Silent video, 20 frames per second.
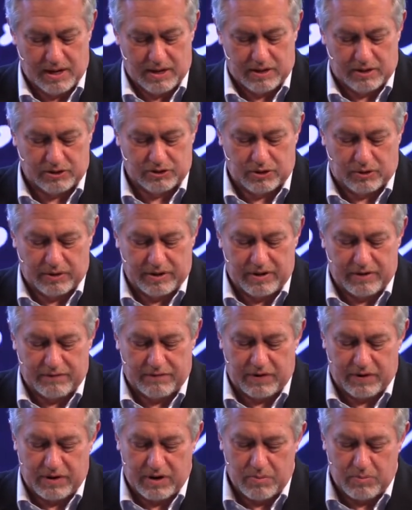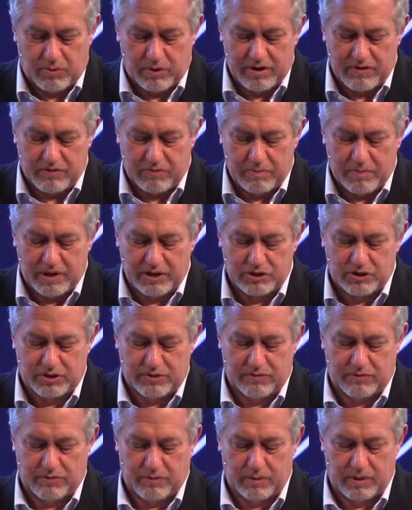There's only a very brief
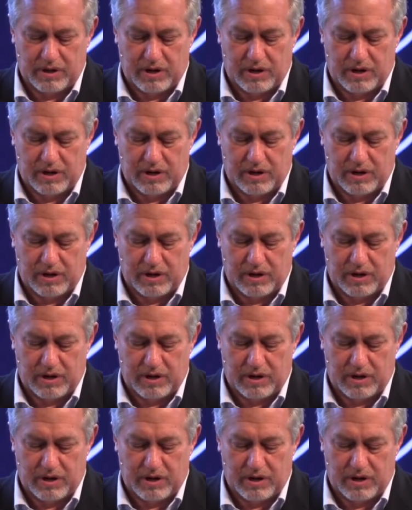mention from